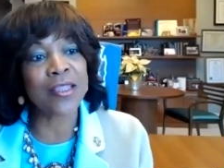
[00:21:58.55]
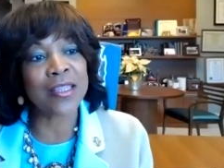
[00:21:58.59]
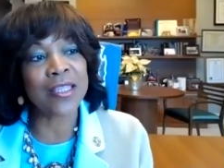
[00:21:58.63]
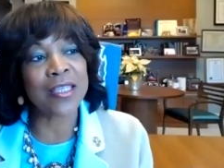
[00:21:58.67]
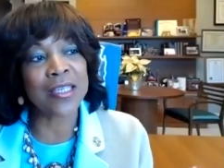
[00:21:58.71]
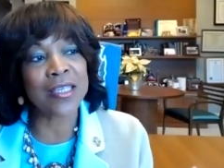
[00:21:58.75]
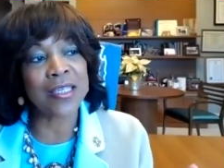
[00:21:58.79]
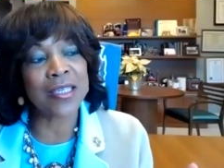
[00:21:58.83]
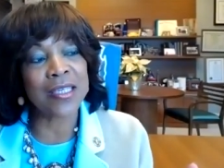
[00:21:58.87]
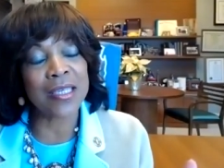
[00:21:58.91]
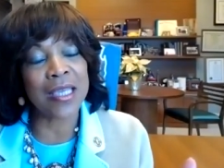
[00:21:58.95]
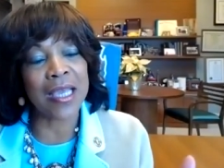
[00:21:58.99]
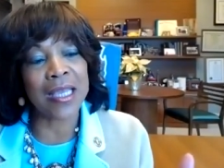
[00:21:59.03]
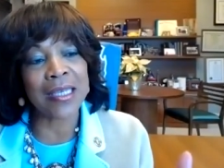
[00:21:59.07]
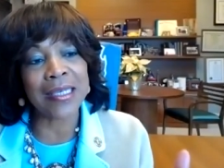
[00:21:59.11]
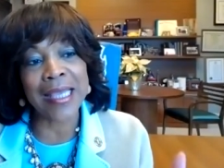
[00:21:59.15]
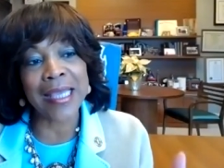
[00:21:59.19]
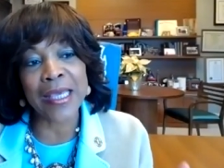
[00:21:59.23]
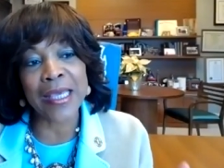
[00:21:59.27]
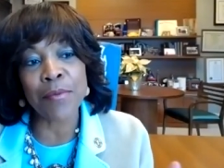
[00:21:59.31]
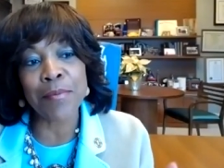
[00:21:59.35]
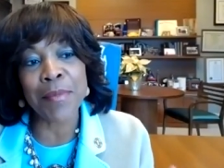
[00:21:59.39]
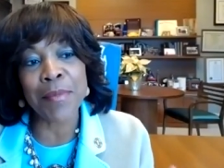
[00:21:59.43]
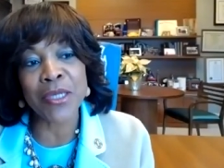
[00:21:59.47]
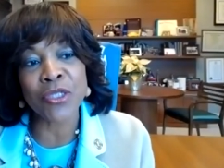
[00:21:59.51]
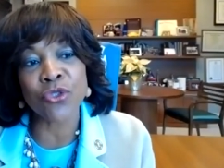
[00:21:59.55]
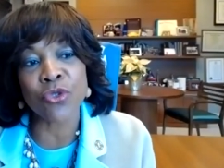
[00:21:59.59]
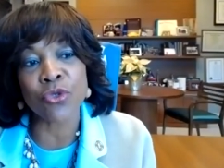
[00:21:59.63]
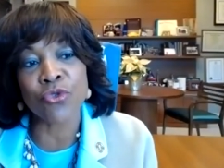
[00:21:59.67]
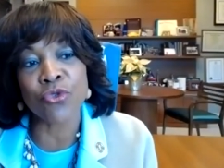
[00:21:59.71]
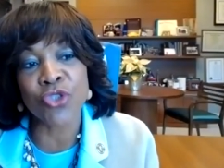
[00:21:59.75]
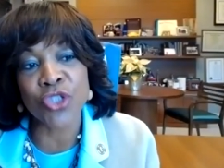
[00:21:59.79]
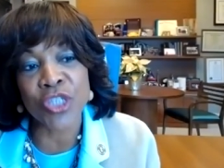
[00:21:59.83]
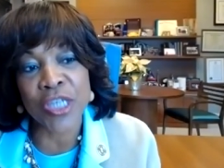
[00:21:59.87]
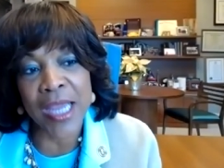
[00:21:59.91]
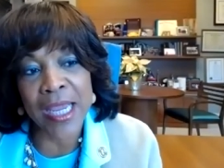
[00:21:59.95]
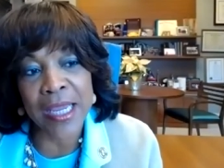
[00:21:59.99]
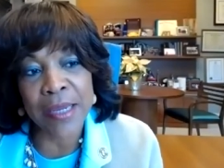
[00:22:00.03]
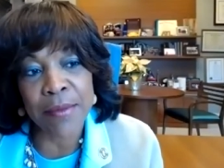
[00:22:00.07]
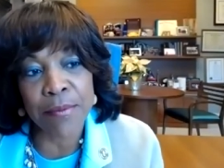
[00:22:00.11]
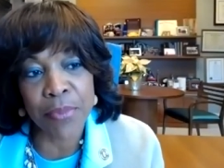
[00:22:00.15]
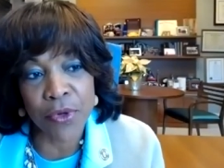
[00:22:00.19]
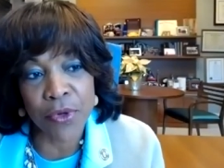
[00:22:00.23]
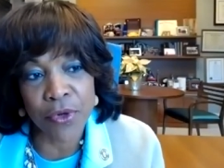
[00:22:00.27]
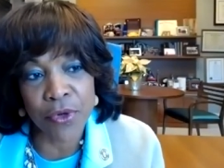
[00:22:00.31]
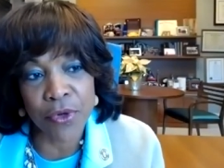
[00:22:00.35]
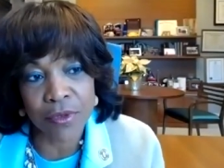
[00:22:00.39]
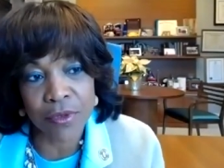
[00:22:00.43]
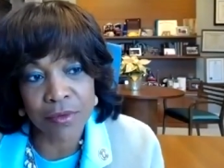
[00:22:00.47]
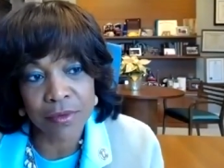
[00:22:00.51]
the Atlanta Metro
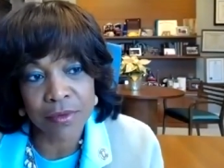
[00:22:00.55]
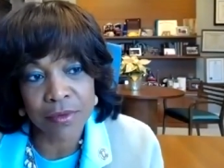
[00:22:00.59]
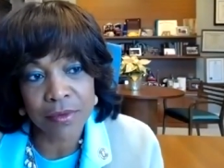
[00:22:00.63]
Chamber